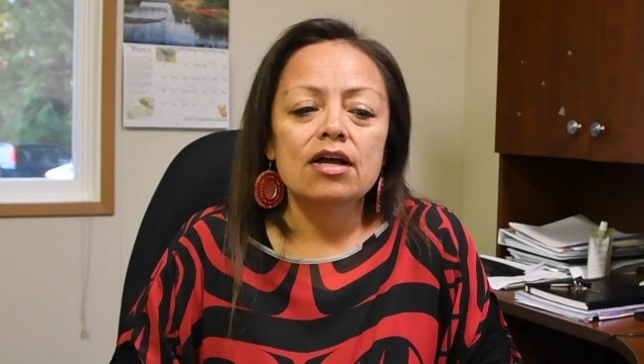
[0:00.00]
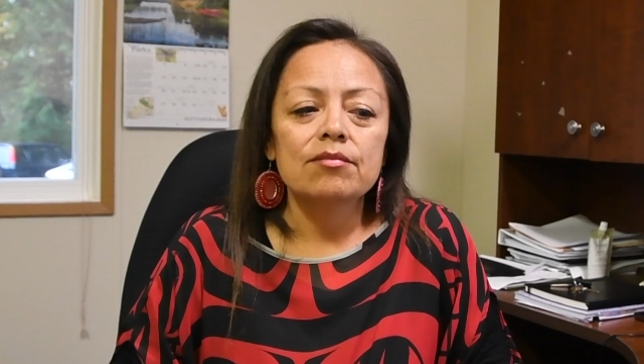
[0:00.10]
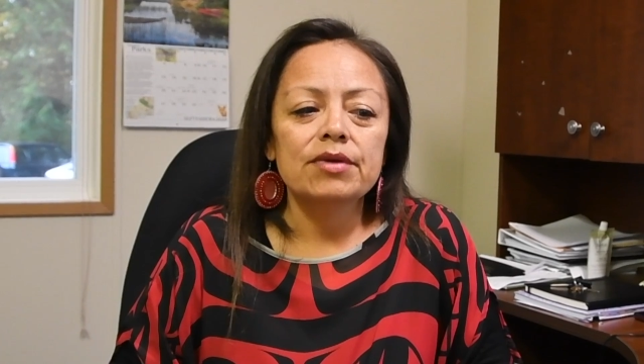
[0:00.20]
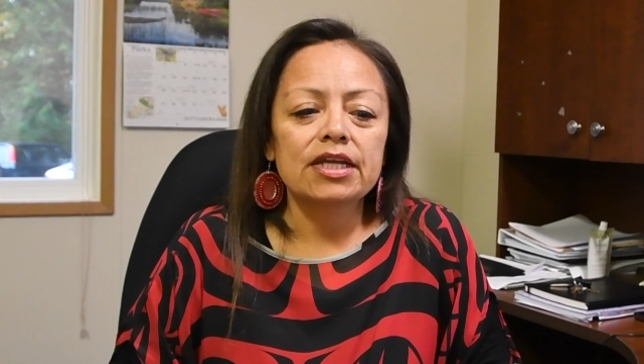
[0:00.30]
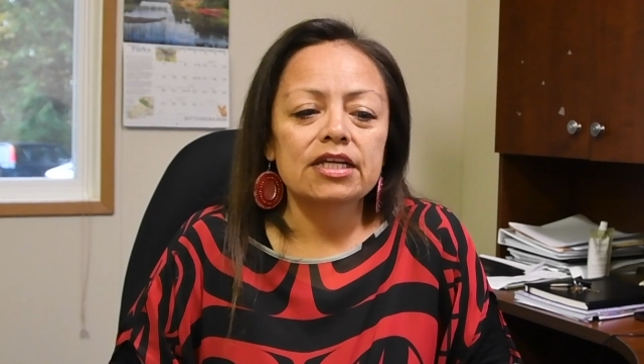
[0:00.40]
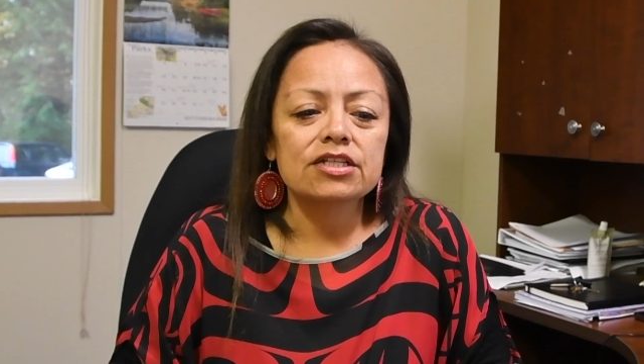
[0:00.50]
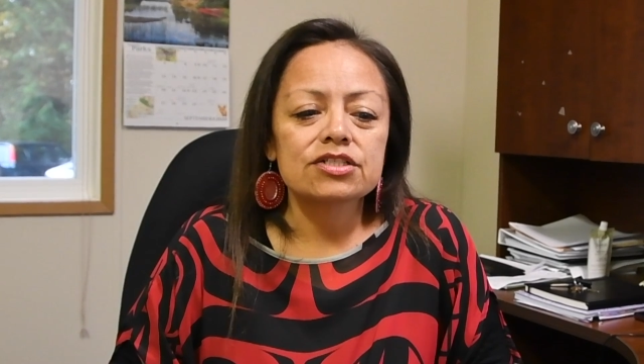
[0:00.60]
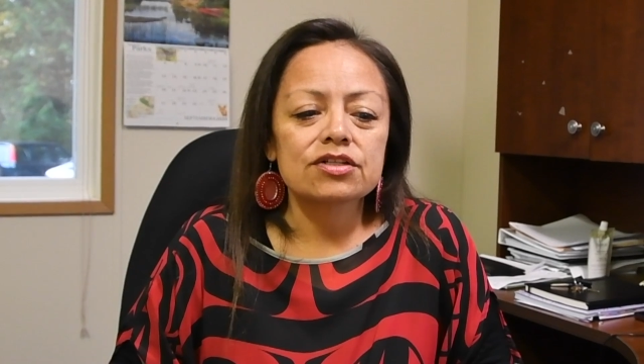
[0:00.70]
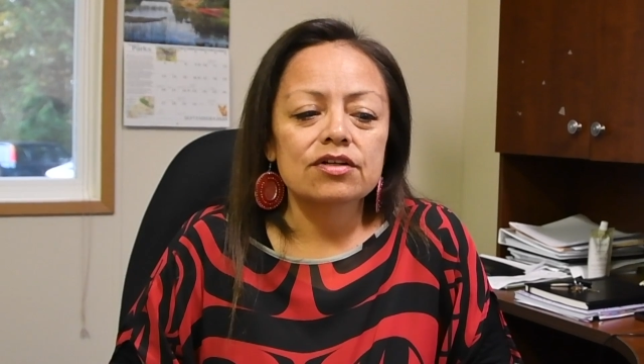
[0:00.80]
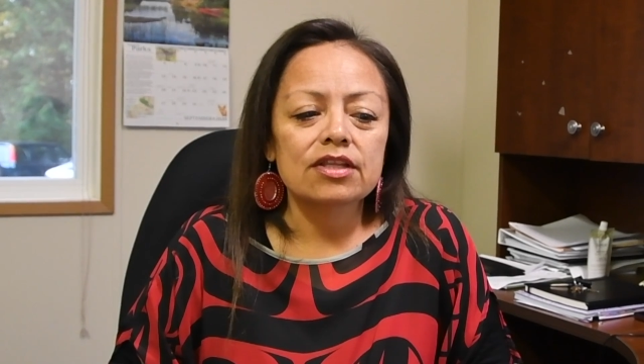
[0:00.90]
making
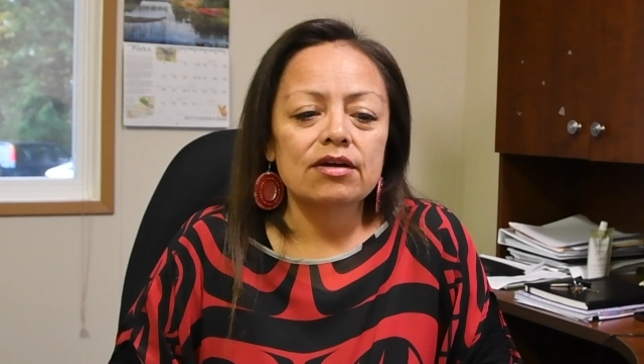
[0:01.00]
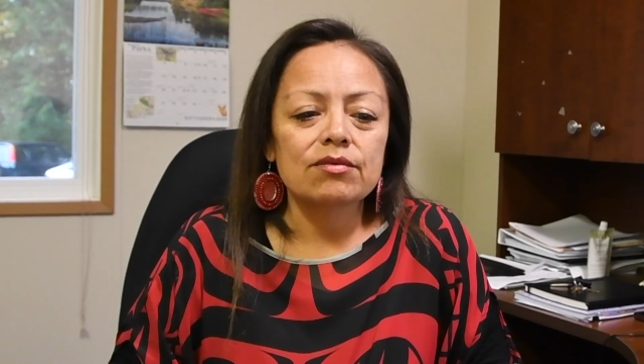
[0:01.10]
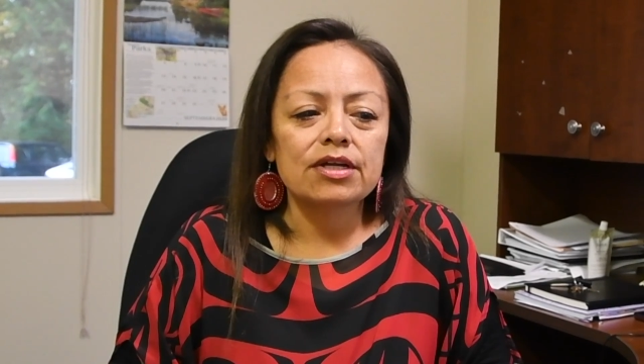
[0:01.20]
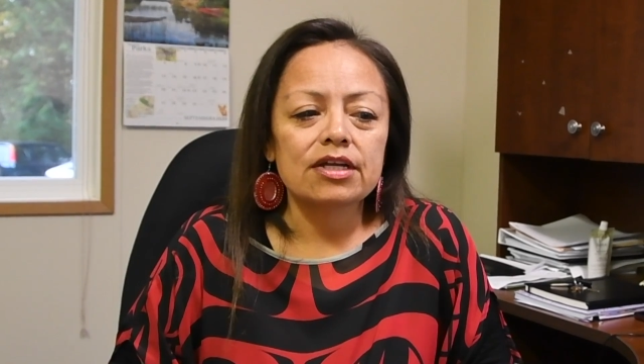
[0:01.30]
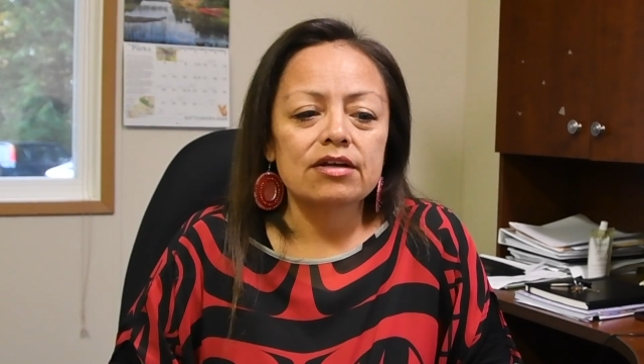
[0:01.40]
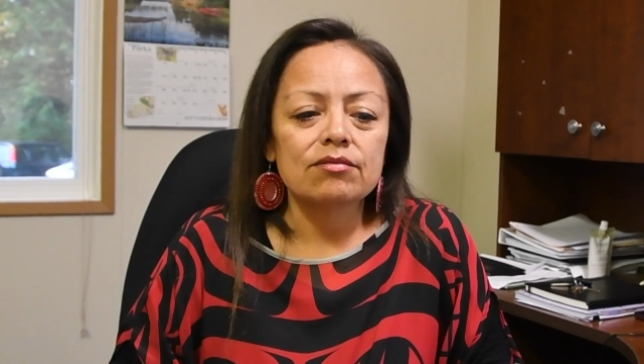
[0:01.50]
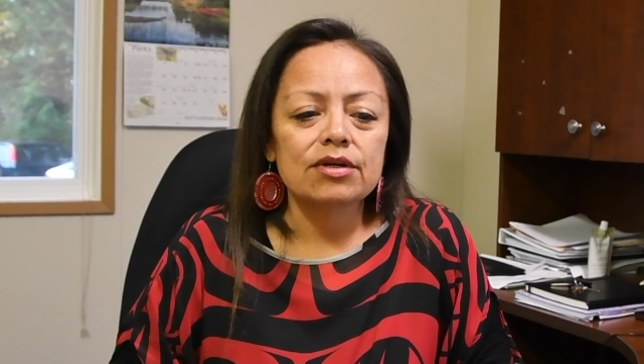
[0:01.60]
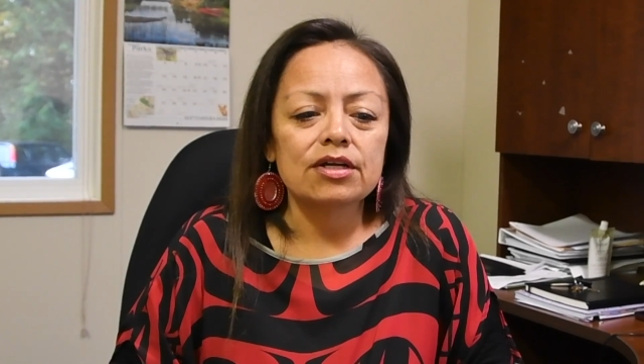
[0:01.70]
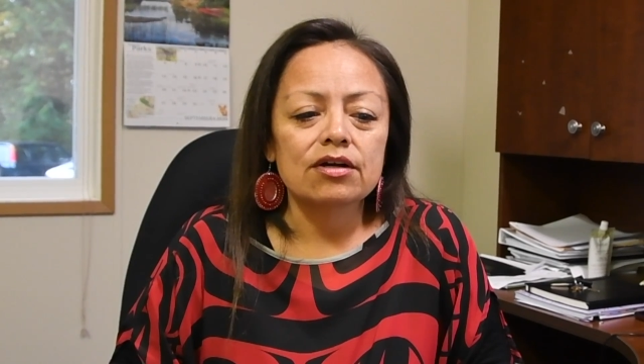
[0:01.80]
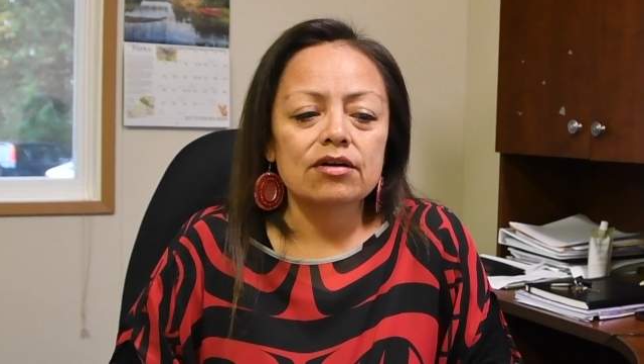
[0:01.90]
sure that
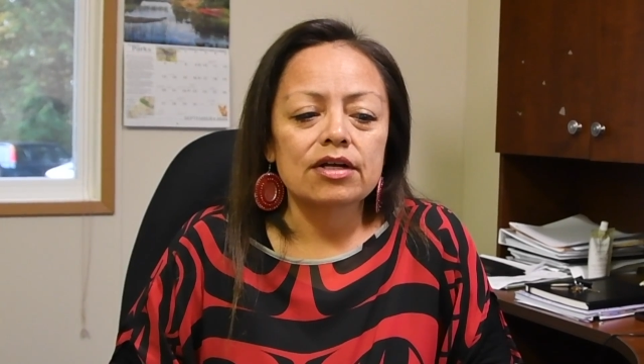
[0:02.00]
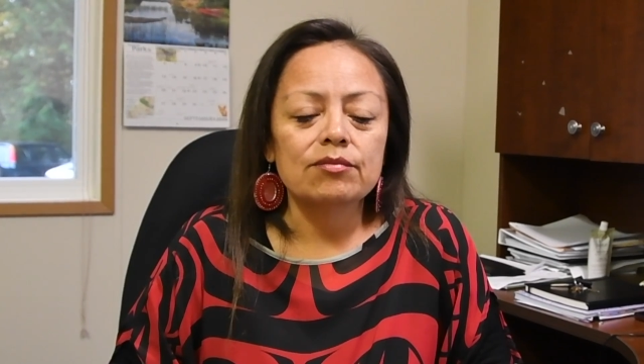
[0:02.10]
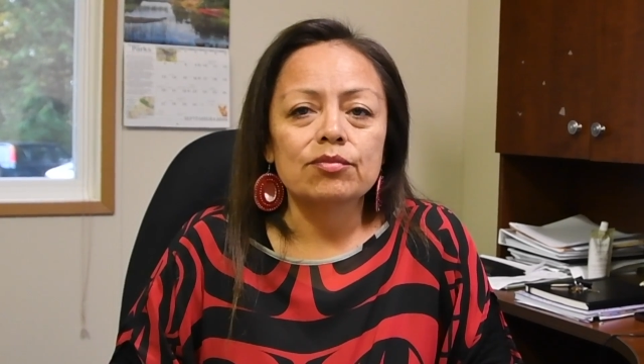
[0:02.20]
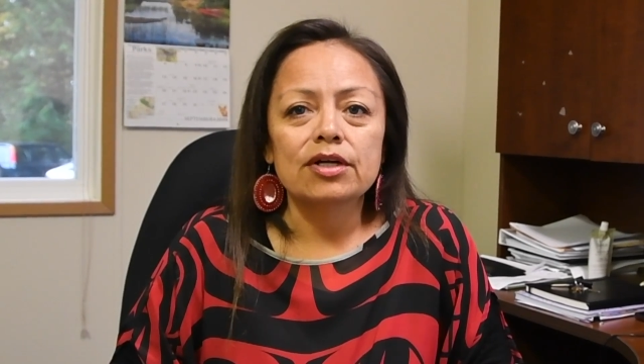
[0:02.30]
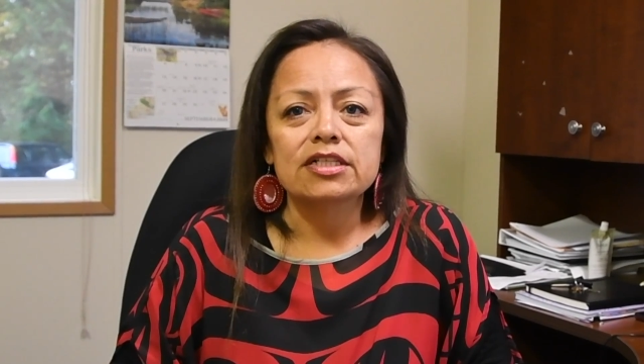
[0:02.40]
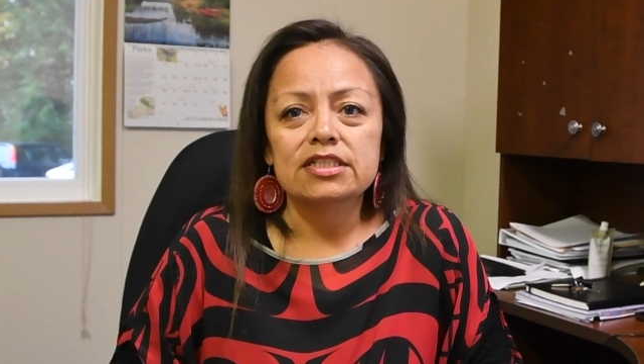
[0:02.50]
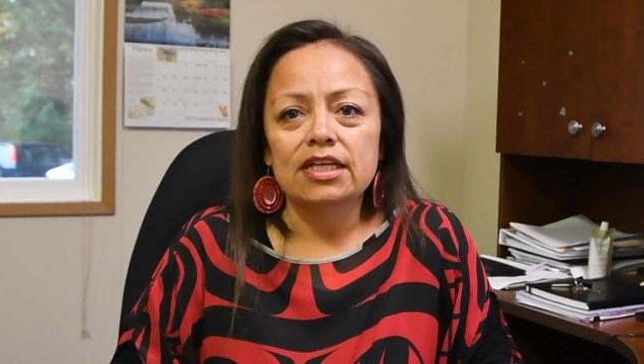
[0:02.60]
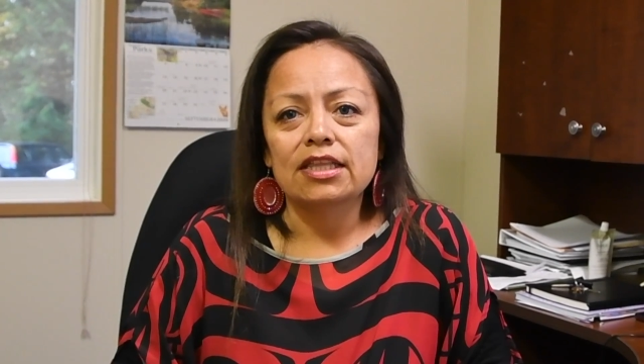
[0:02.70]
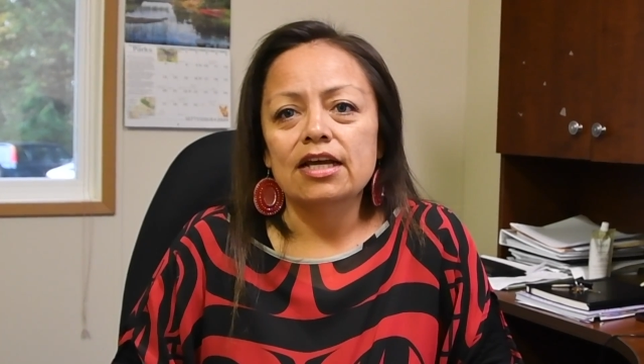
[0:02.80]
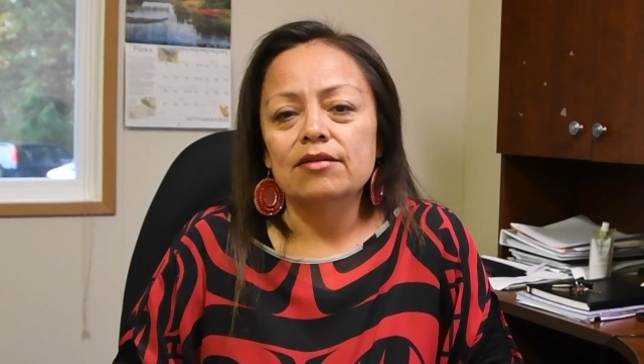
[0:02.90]
we are
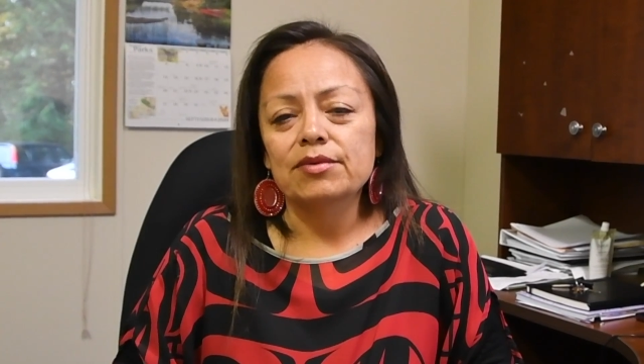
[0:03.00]
embracing that,